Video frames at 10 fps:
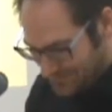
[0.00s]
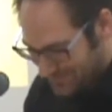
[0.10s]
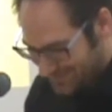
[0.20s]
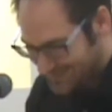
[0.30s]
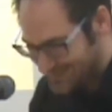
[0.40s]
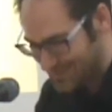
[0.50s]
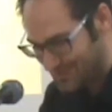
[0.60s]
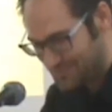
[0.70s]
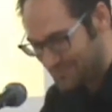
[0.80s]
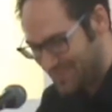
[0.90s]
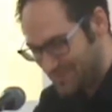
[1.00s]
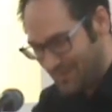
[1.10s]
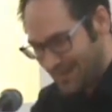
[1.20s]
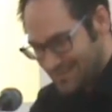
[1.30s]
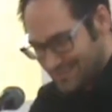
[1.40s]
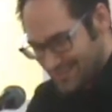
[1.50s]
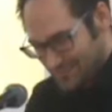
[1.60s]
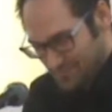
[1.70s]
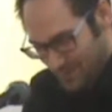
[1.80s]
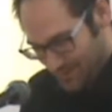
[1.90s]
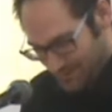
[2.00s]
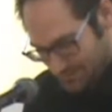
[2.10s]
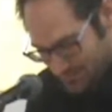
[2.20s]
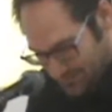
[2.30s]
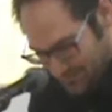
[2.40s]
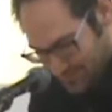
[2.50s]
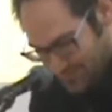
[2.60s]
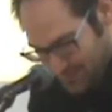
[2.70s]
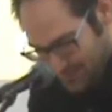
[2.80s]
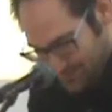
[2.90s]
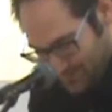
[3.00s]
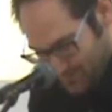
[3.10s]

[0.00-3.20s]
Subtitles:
Okay, so partisan poem.